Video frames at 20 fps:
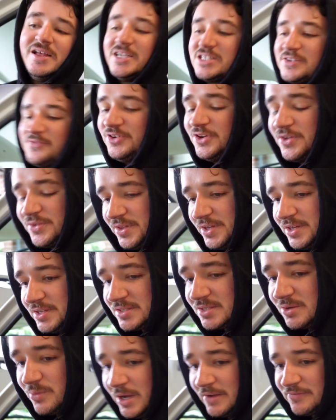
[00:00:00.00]
There's a few
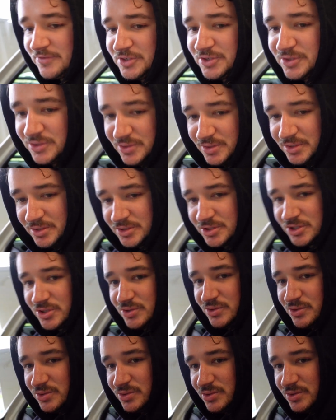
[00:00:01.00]
things we have to do
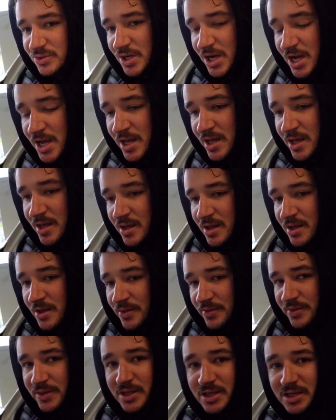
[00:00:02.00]
to
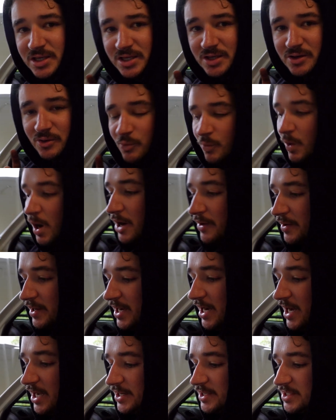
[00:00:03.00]
the wiring
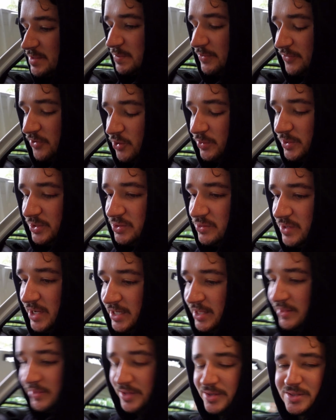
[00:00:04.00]
harness before we do
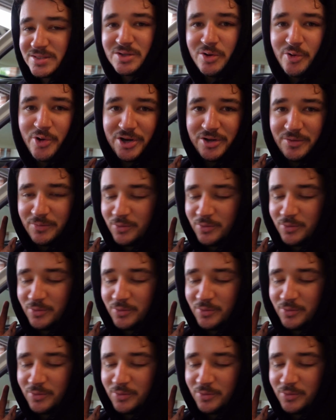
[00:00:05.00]
anything, so I'm going to